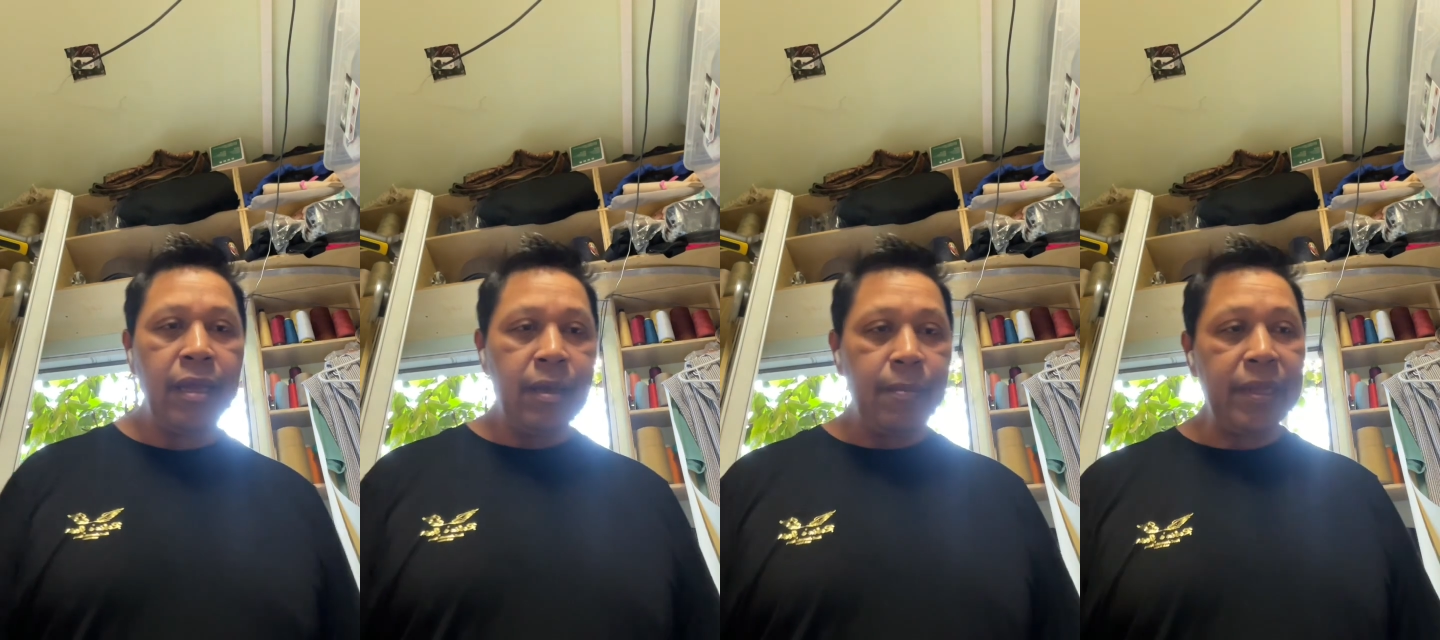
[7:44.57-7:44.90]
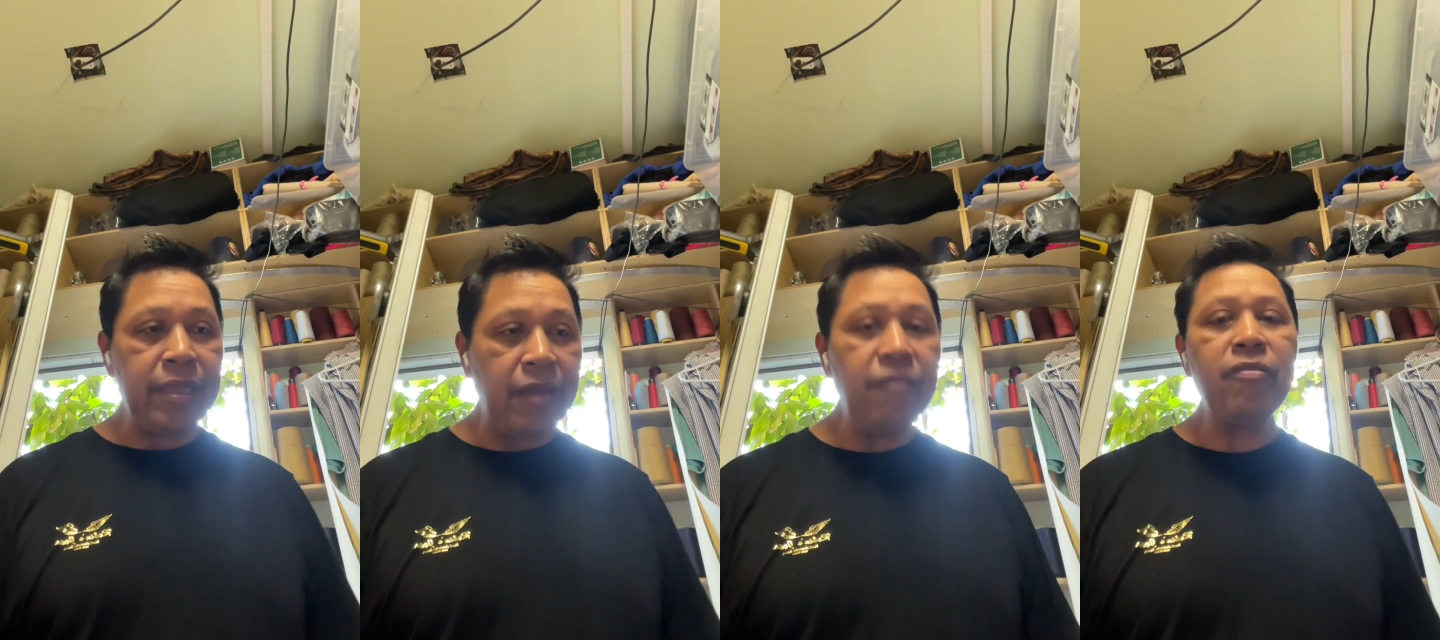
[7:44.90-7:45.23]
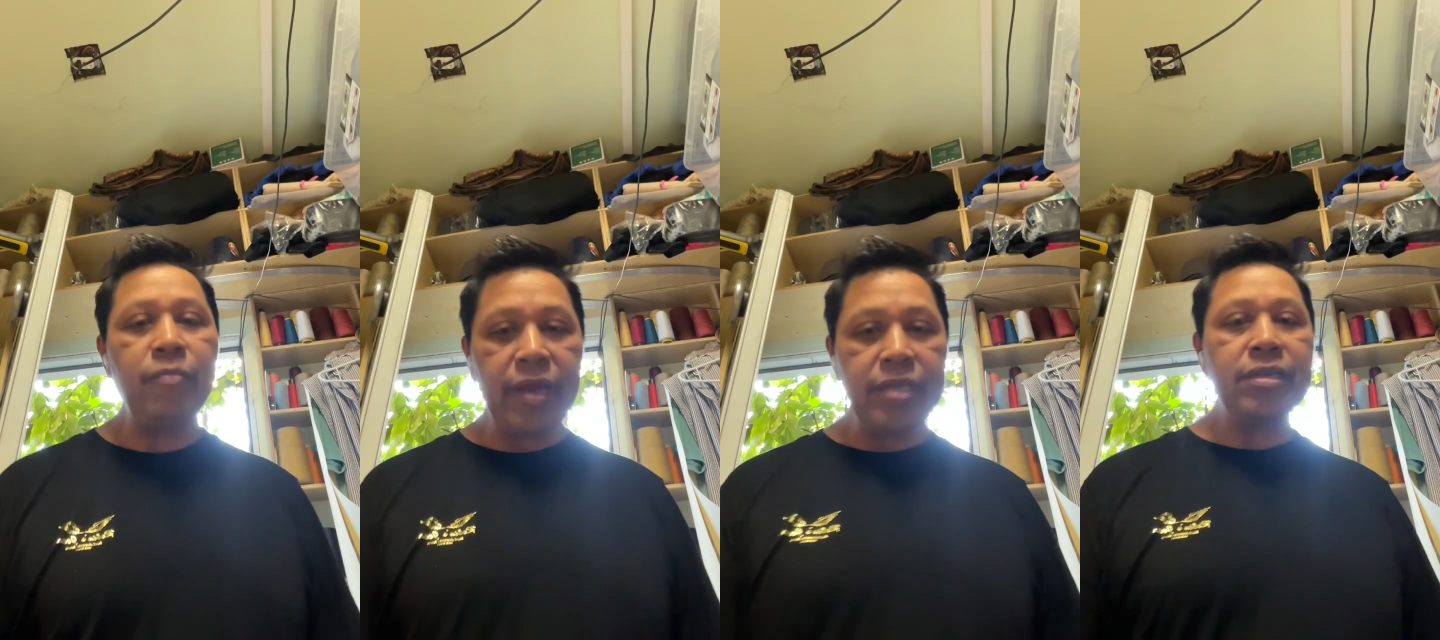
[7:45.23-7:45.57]
But the
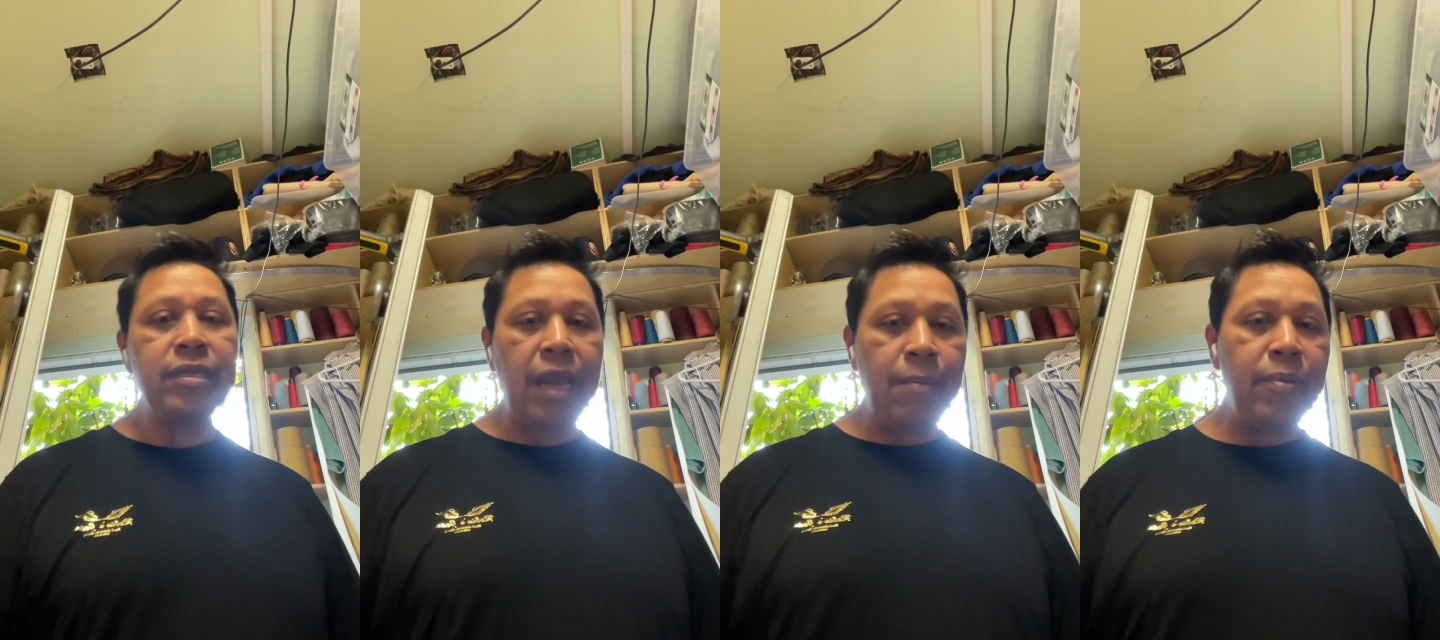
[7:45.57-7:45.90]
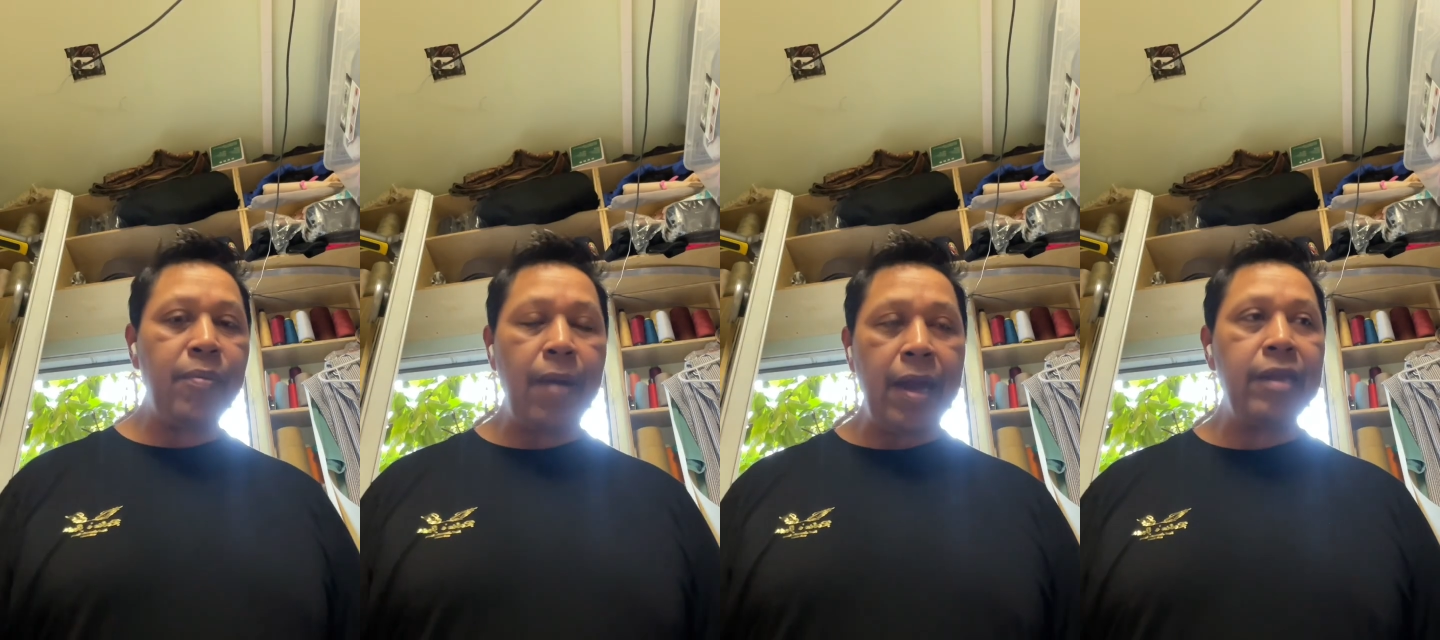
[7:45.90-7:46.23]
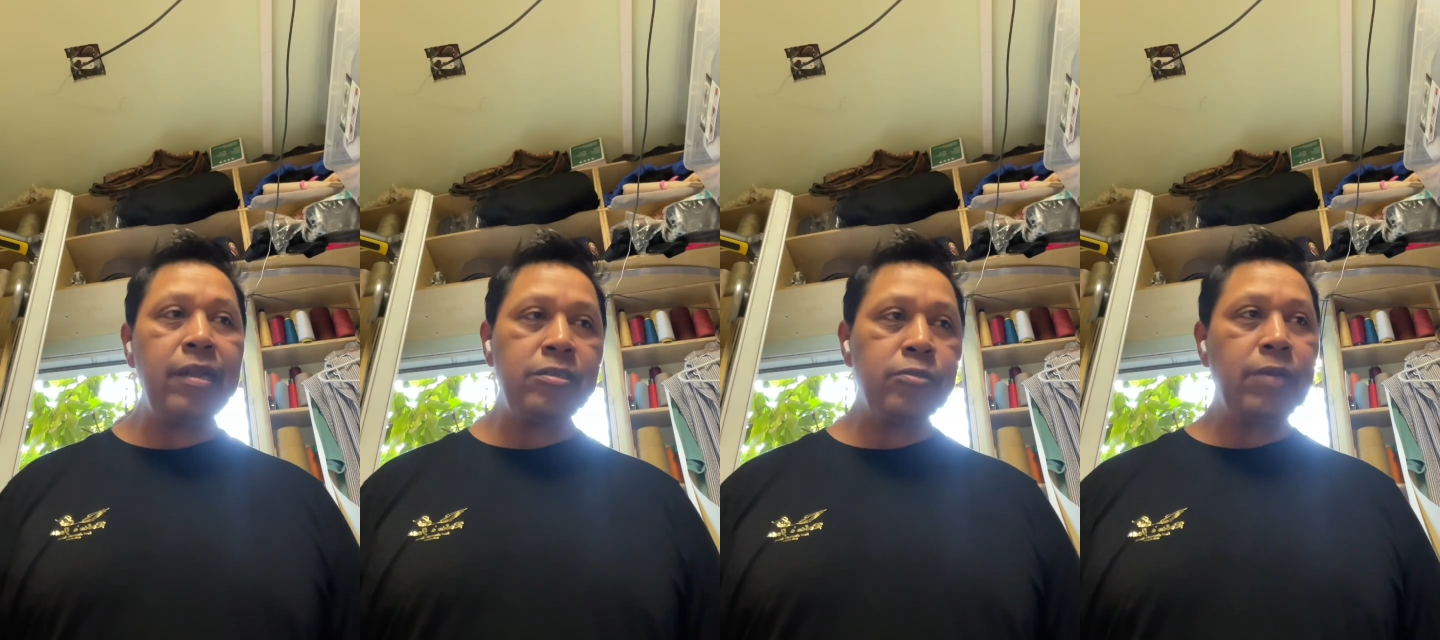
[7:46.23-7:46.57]
information that I'm providing
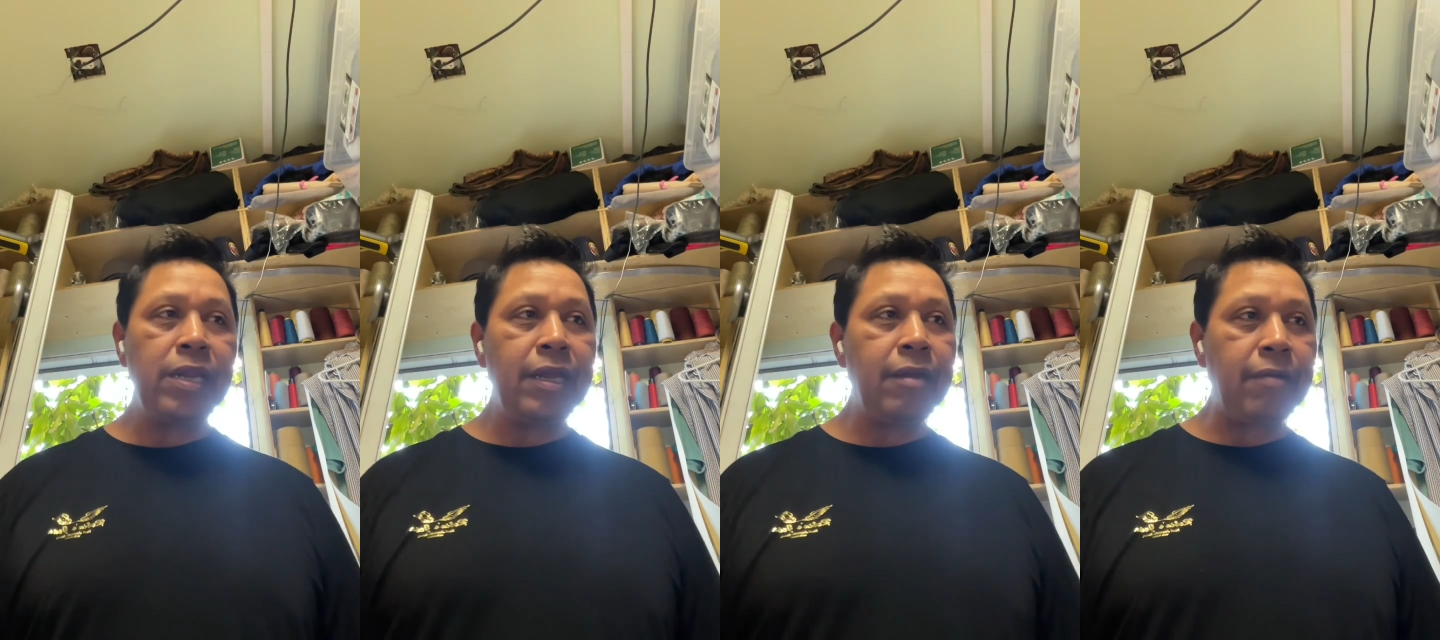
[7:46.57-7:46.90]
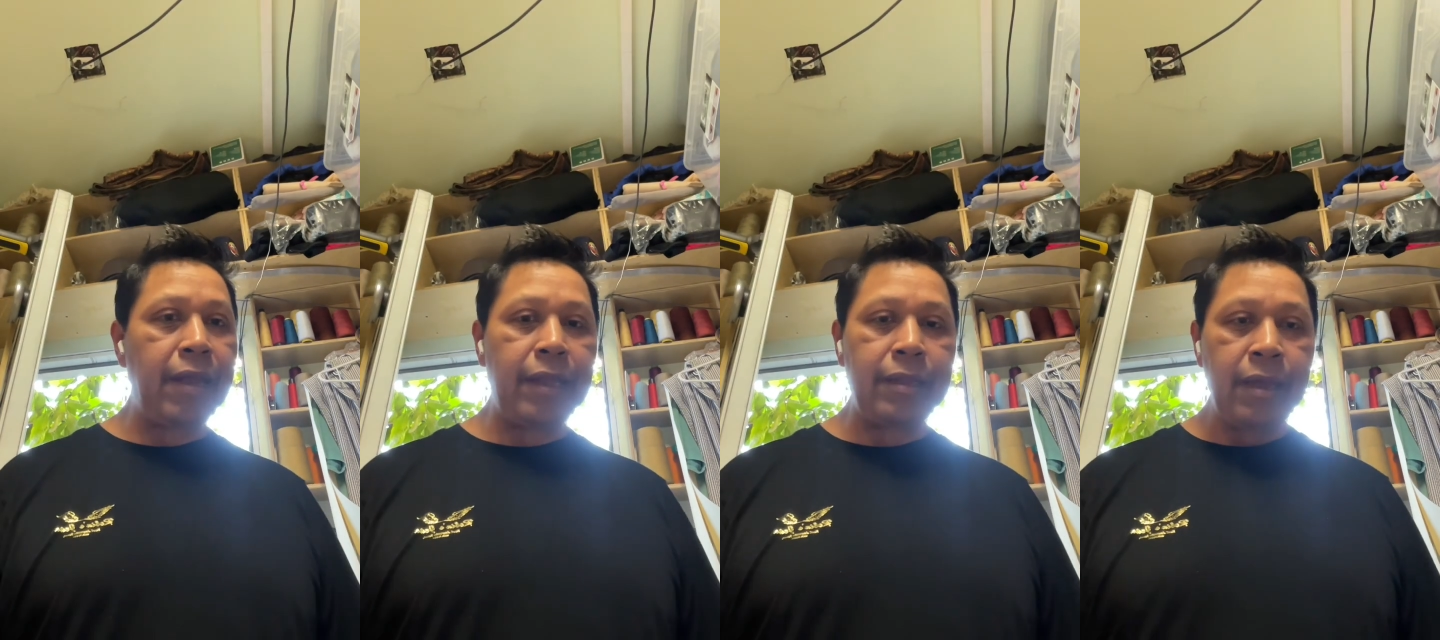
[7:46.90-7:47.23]
is really great.